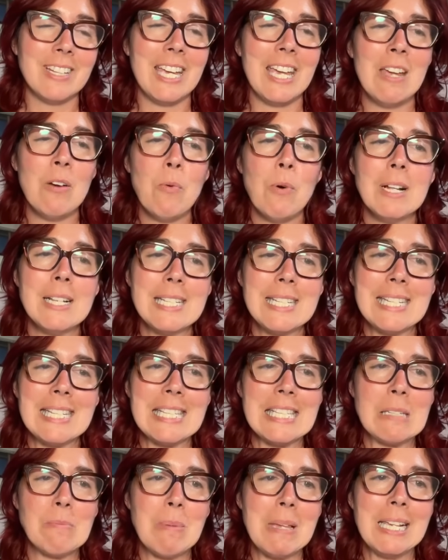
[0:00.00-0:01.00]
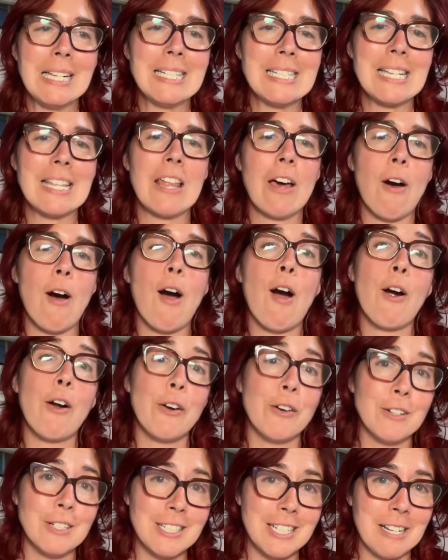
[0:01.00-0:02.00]
it wants to speak to the
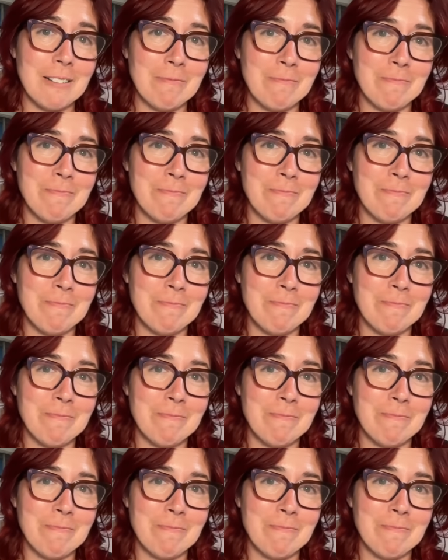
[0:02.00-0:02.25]
heart,